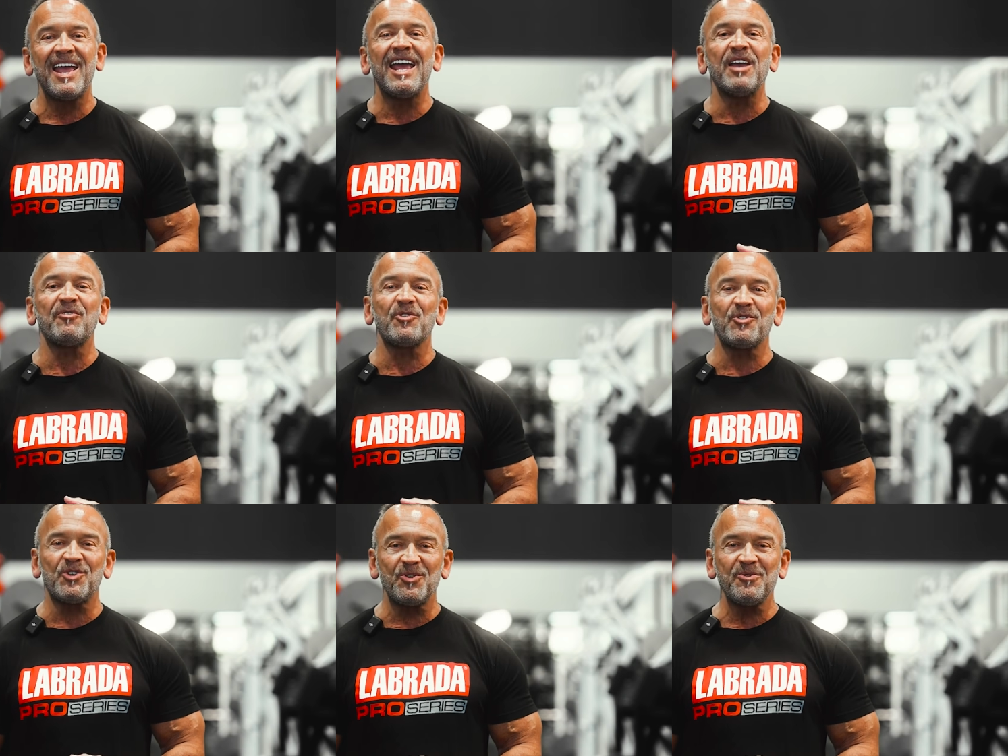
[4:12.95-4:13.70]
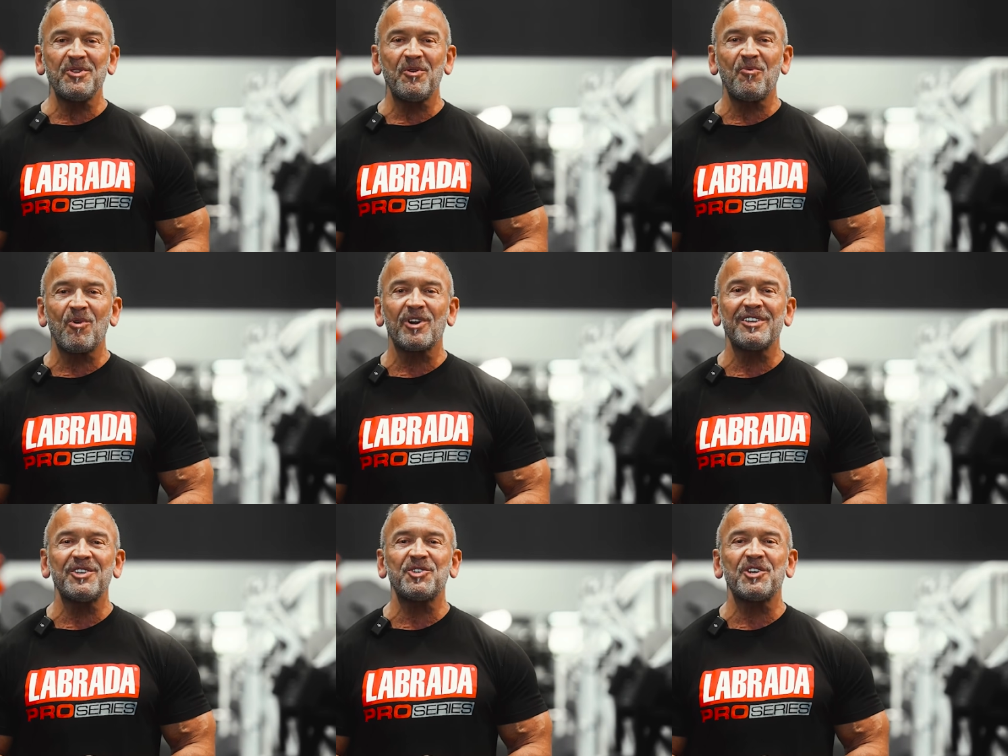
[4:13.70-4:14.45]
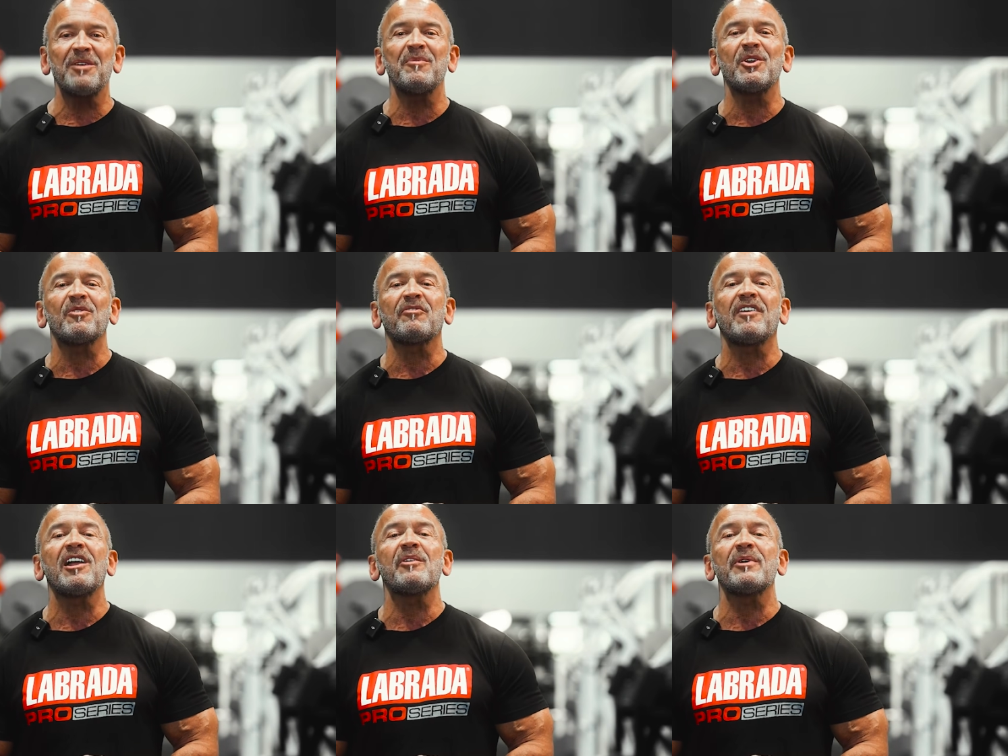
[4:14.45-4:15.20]
If you're doing the work in the gym and you're
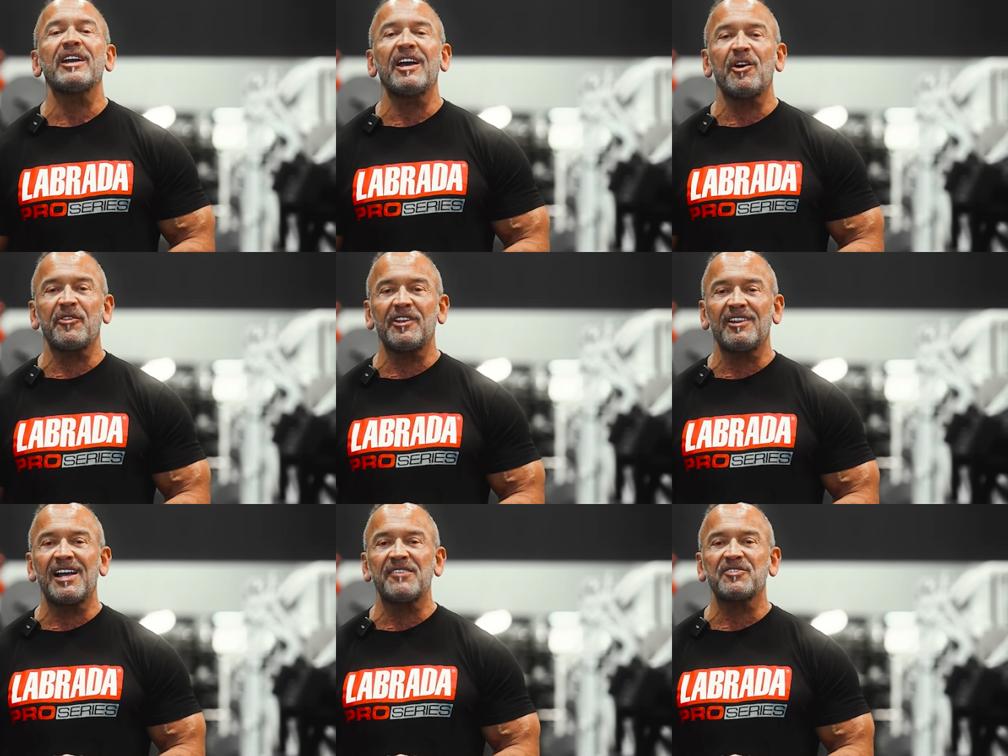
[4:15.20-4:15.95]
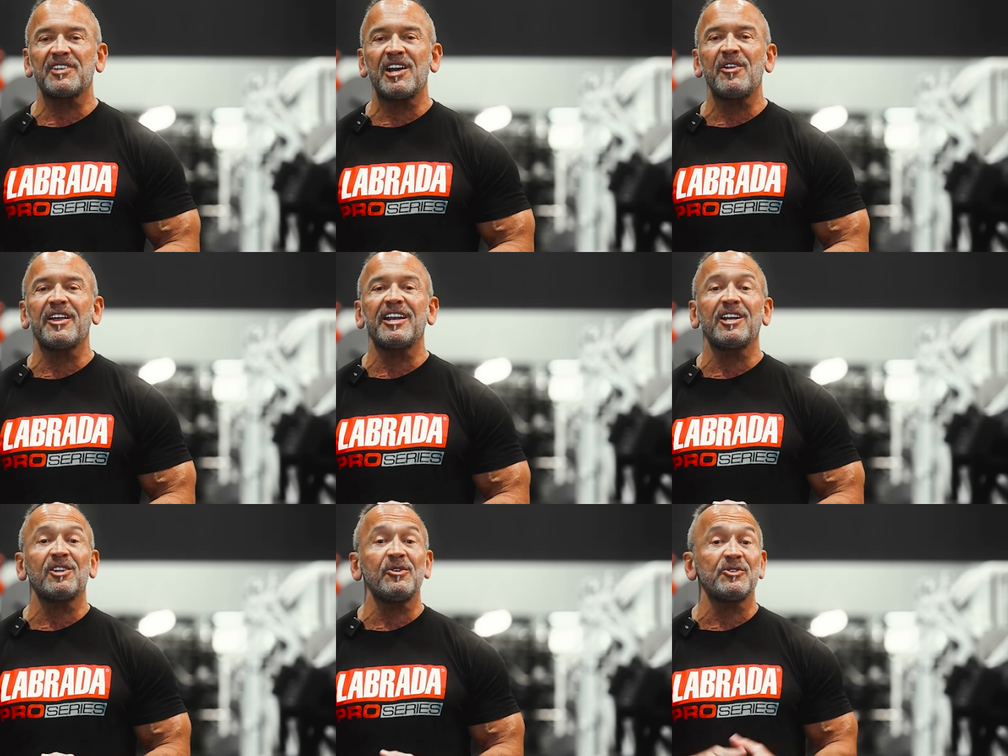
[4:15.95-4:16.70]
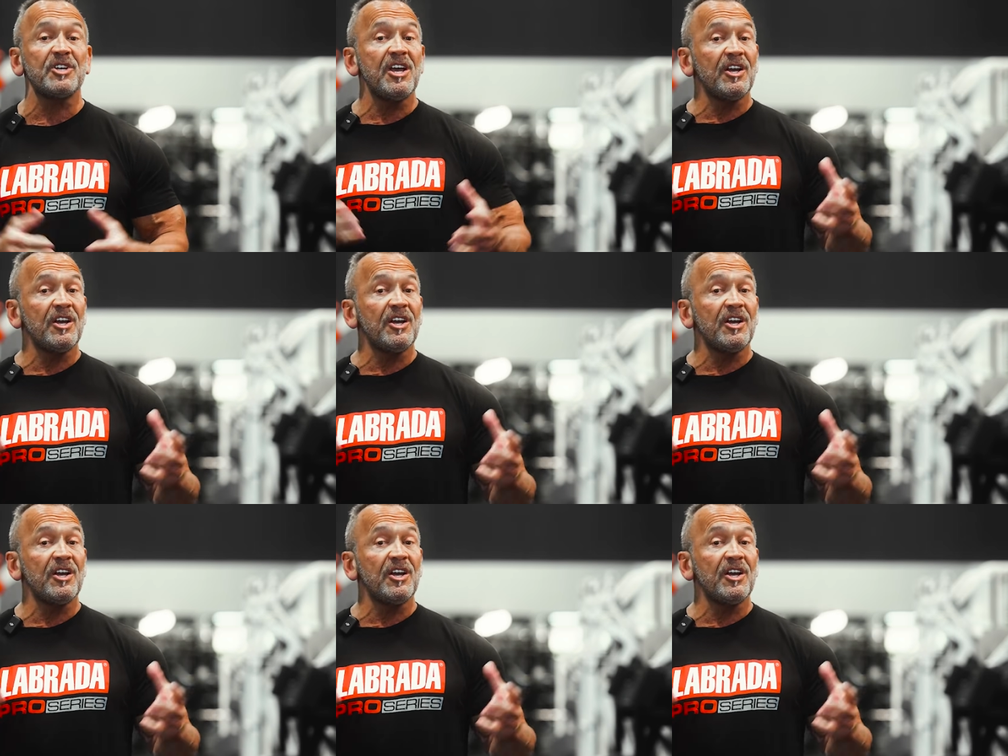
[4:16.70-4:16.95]
following a healthy lifestyle that includes